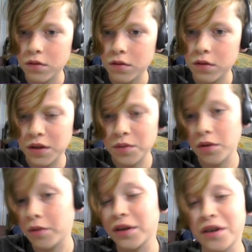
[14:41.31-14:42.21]
It's
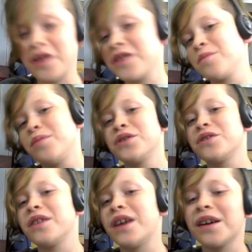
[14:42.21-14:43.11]
probably gonna cause a bunch of
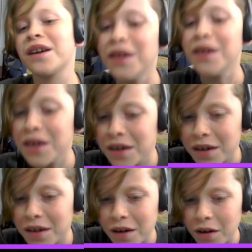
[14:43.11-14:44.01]
lag.
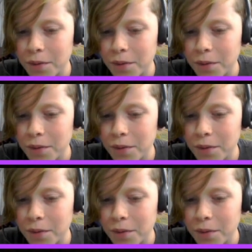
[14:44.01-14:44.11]
Okay.